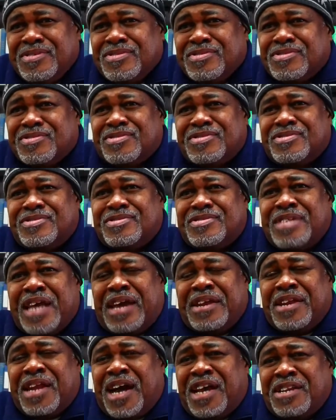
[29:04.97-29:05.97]

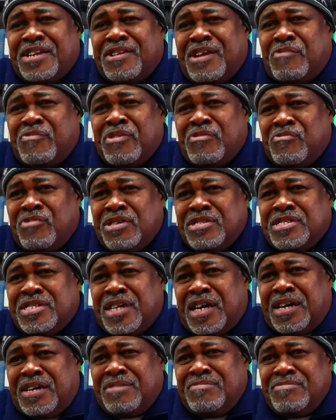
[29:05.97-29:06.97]
Staten Island. I went one
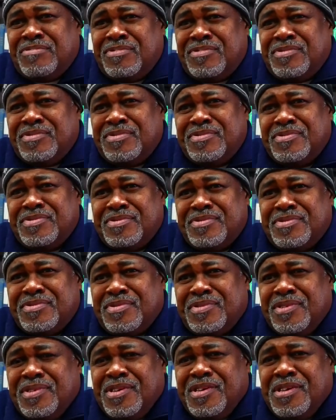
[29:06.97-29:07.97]
time,
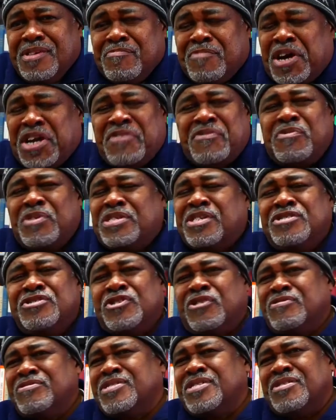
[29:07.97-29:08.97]
but I never went to
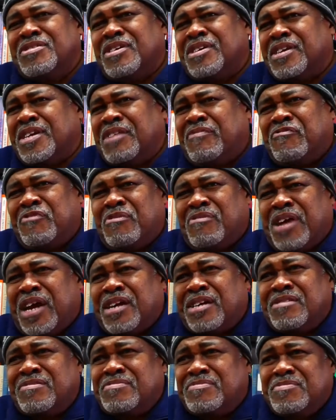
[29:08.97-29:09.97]
Jersey and all that for yeah,
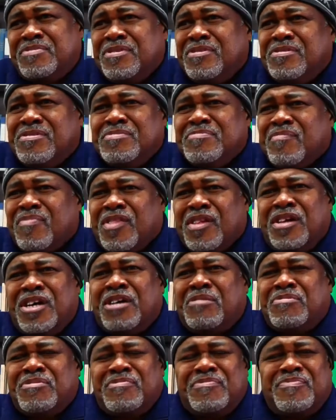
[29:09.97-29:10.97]
racking. Yeah, yeah, yeah.
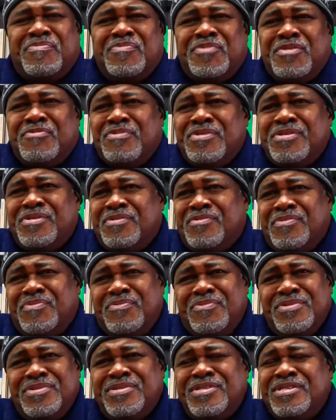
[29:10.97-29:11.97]
I was, we,
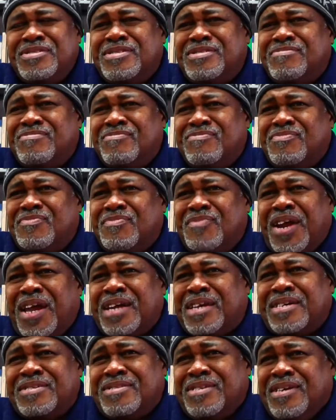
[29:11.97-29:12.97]
just this
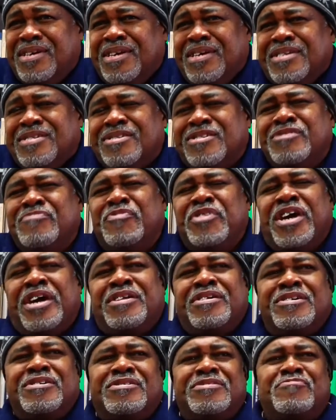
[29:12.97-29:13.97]
racket. You be at
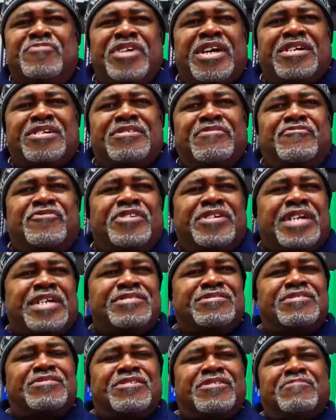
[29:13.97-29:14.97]
a, you be at
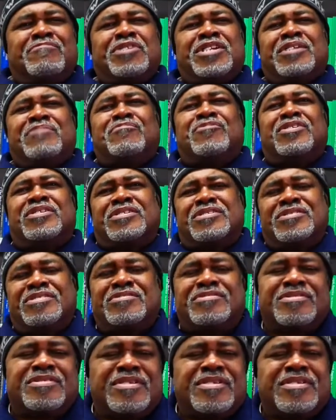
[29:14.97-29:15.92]
149th Street on a Monday morning.